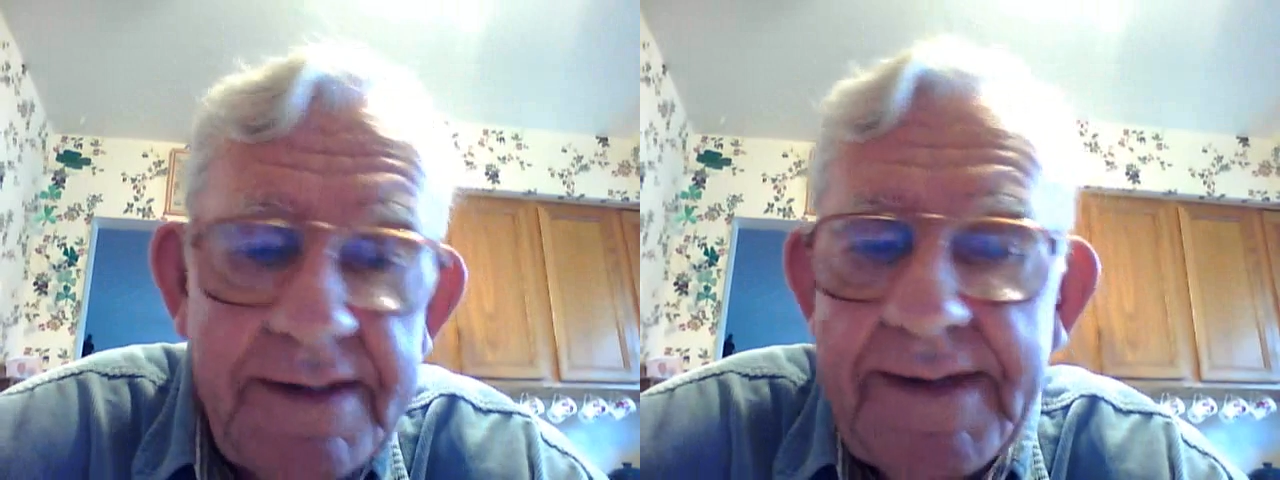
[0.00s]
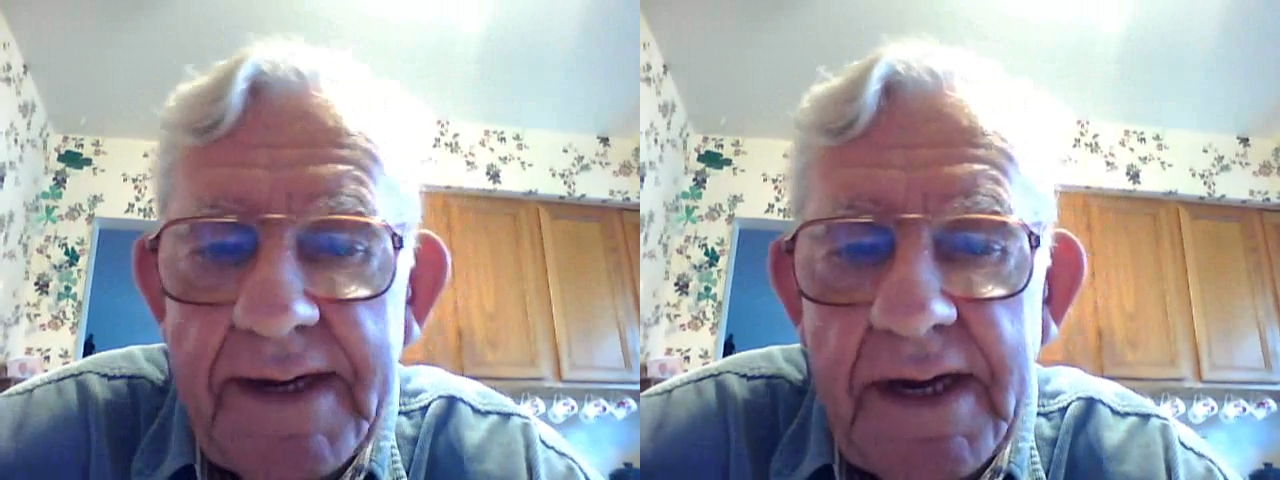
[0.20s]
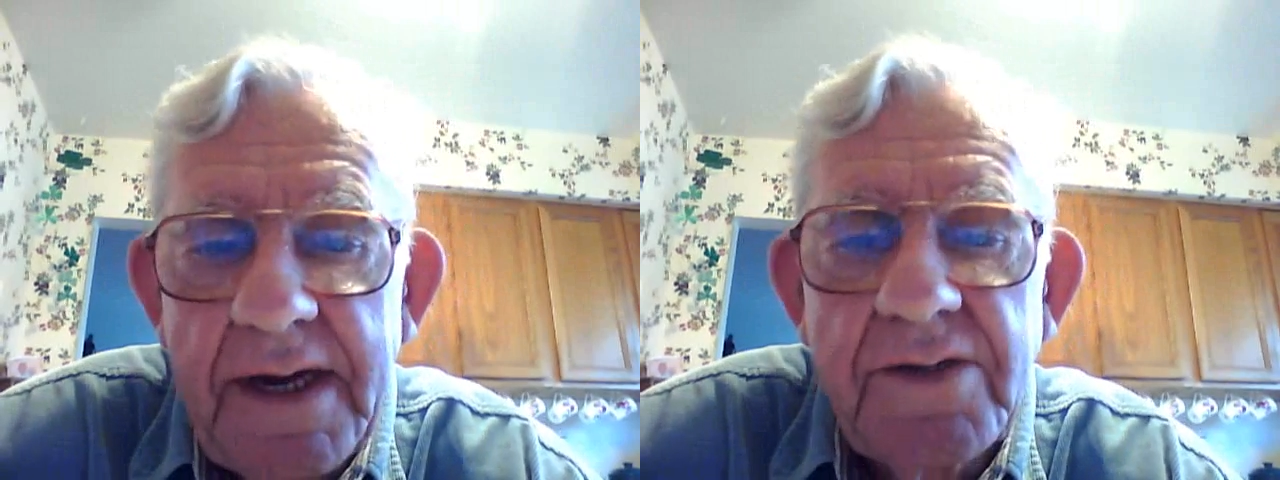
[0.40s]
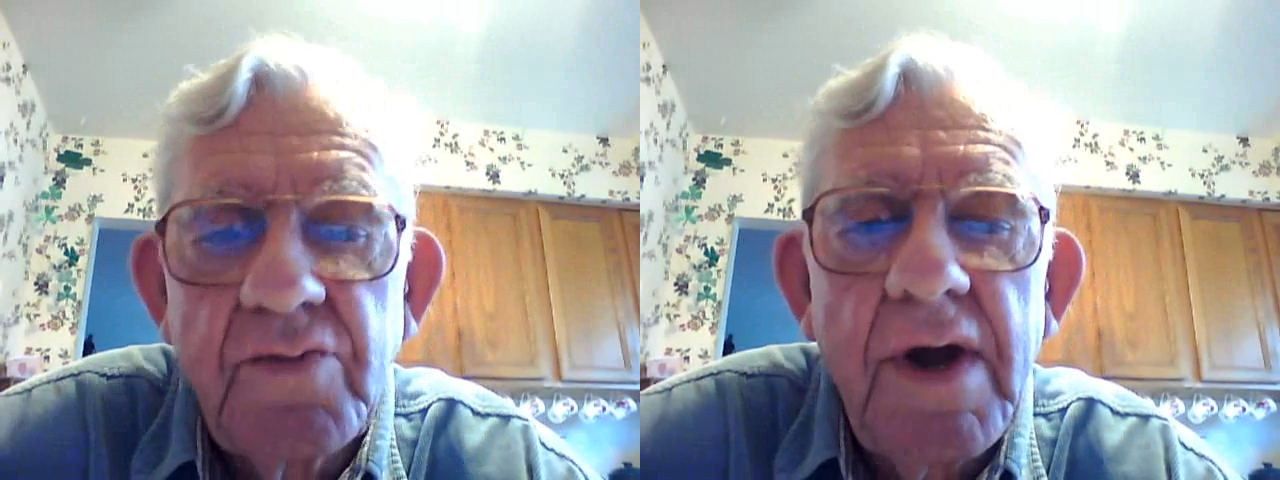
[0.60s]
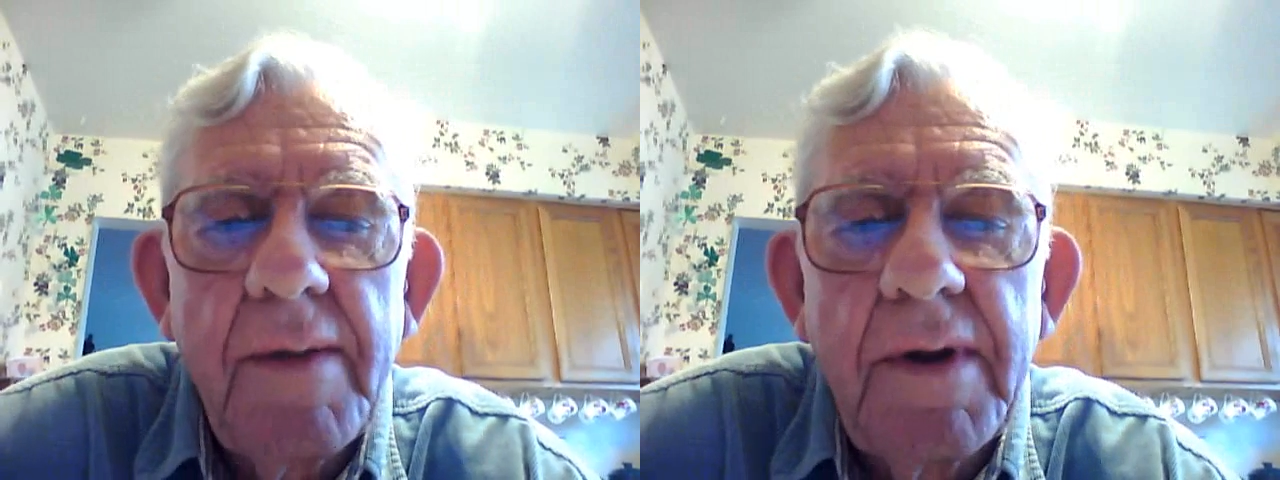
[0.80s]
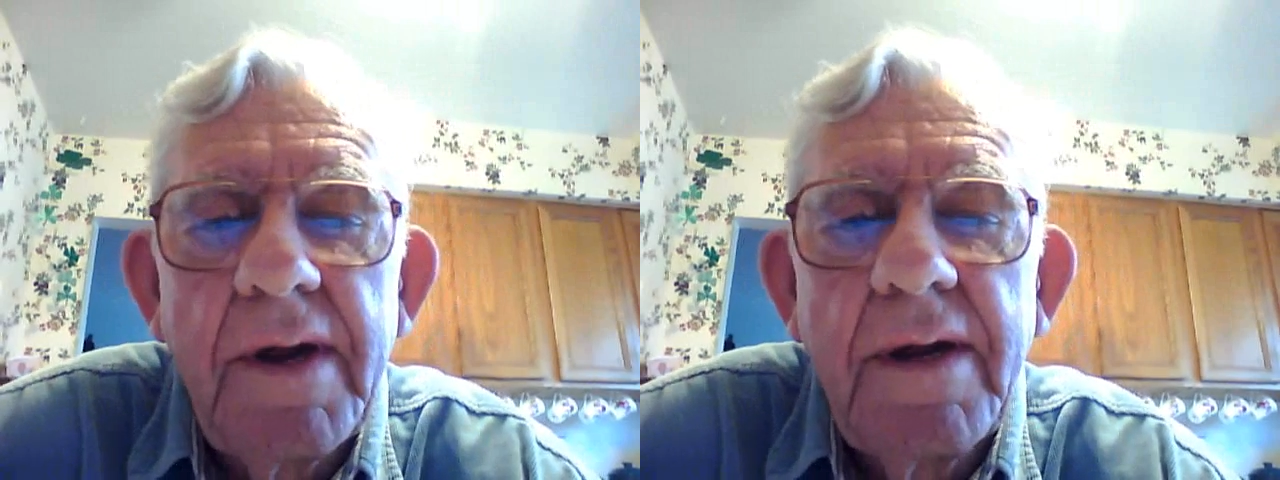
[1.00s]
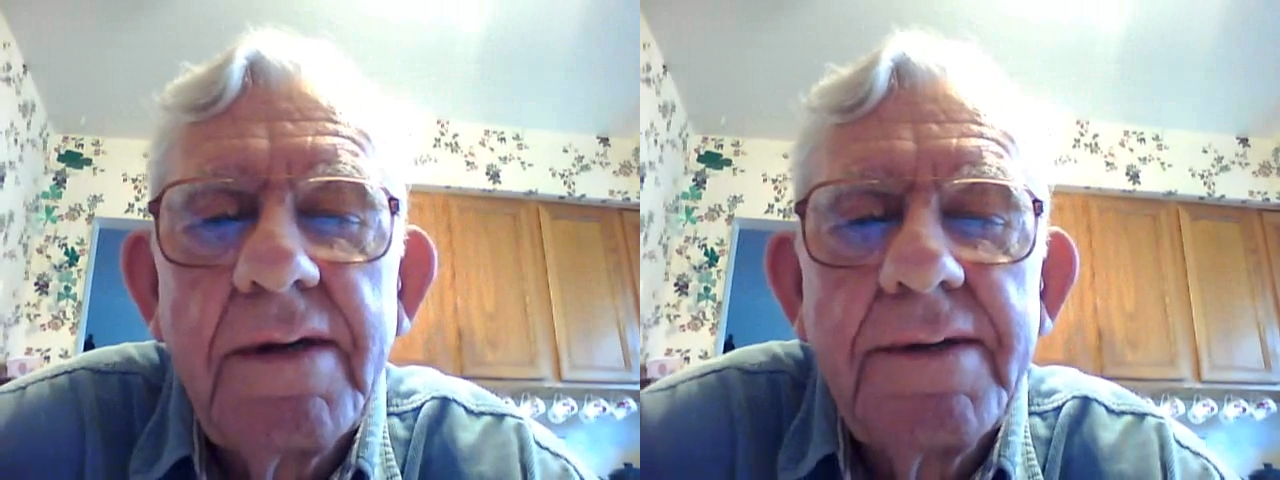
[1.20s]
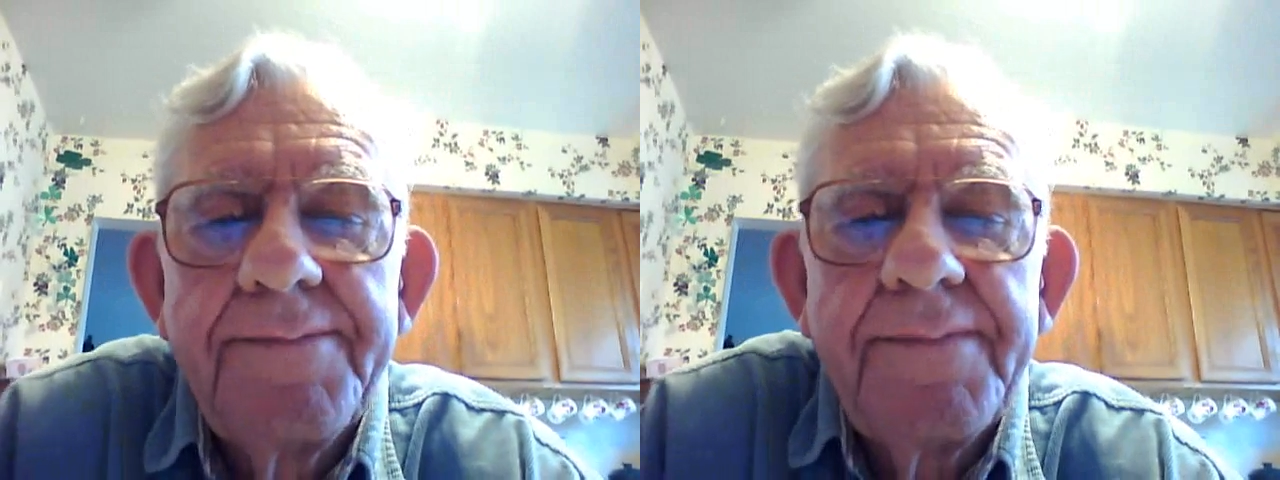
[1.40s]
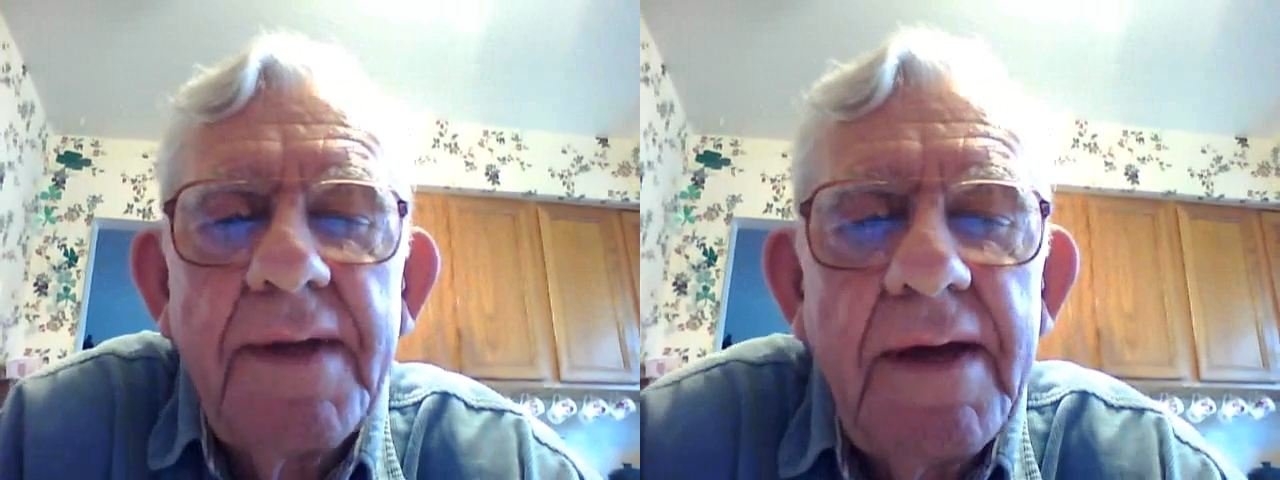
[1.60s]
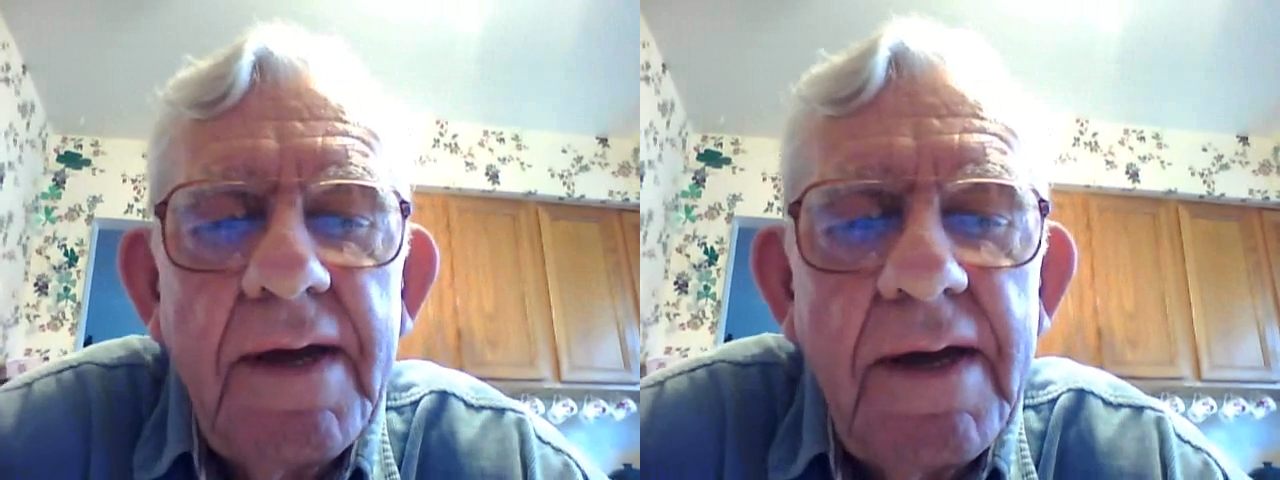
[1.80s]
Today's rambling,
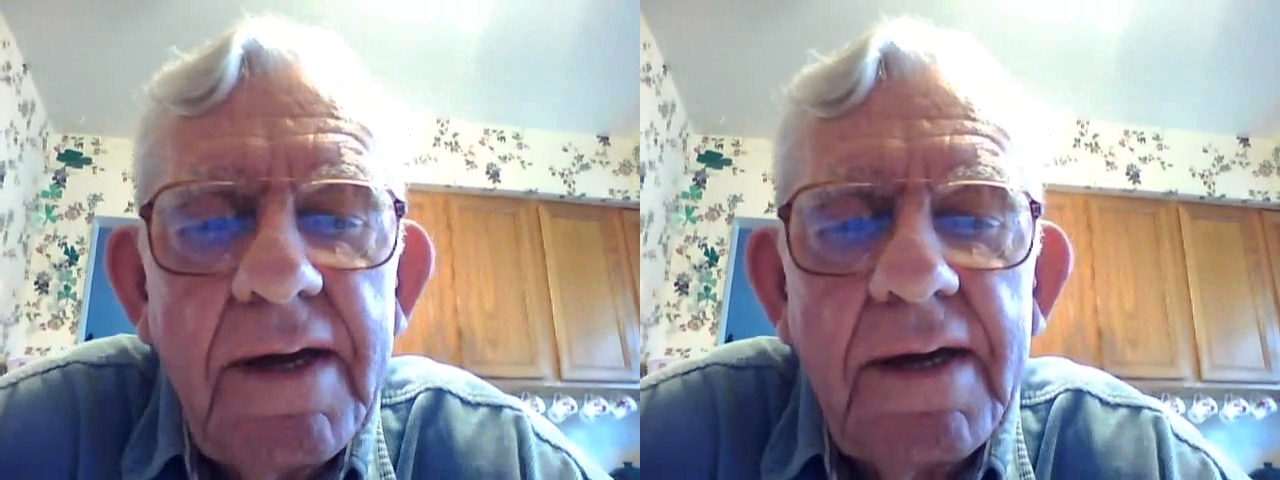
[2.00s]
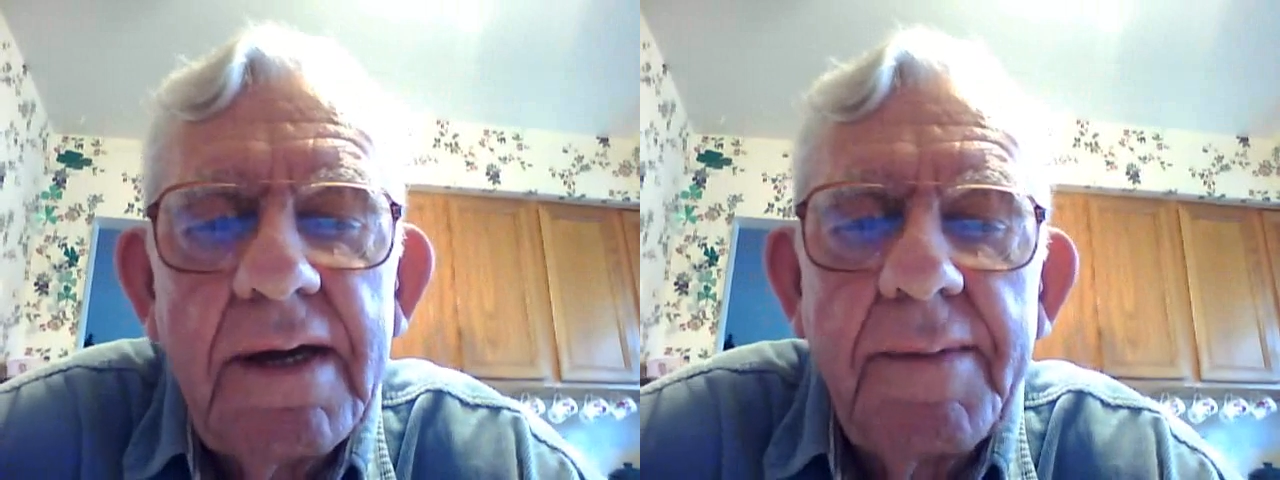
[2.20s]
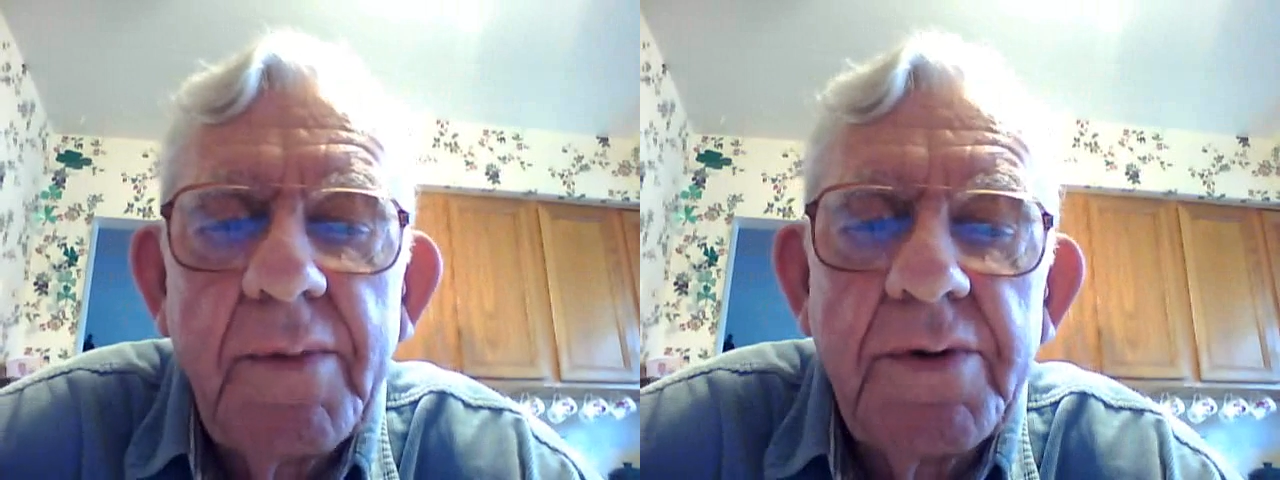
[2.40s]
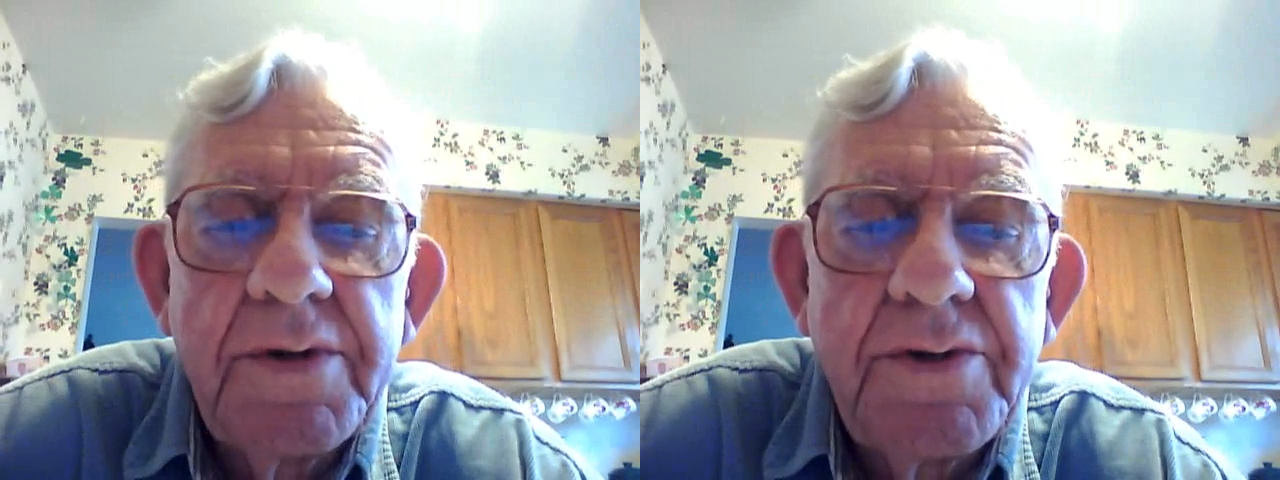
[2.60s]
I'm going to